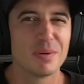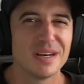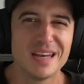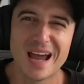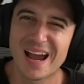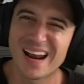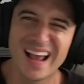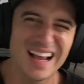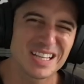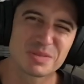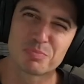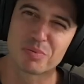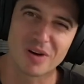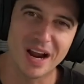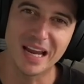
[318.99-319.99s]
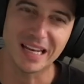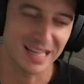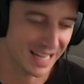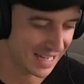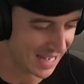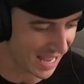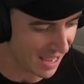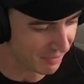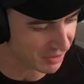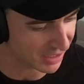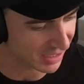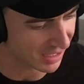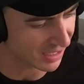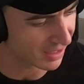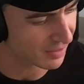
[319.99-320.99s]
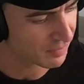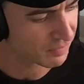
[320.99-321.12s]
but not as bright and heavenly.